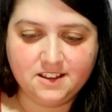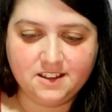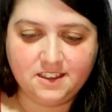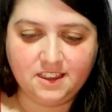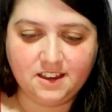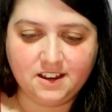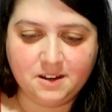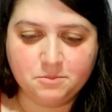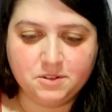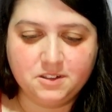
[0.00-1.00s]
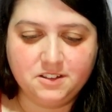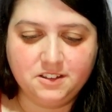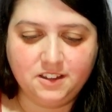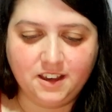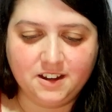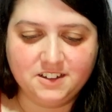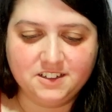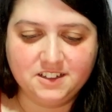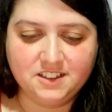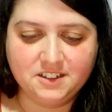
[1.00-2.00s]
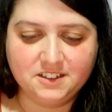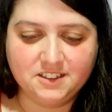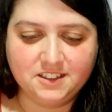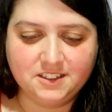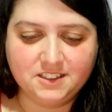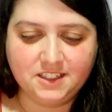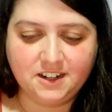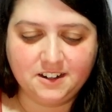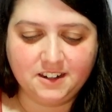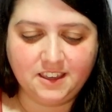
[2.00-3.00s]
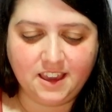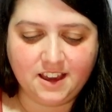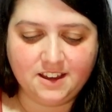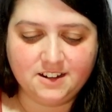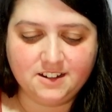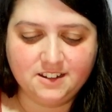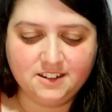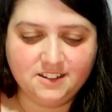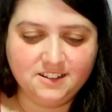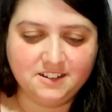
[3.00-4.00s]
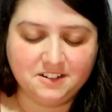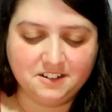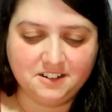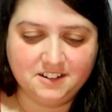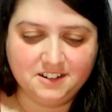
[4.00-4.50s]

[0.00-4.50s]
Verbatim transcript: Yeah, um, yeah, little, little scaredy cat. Aww.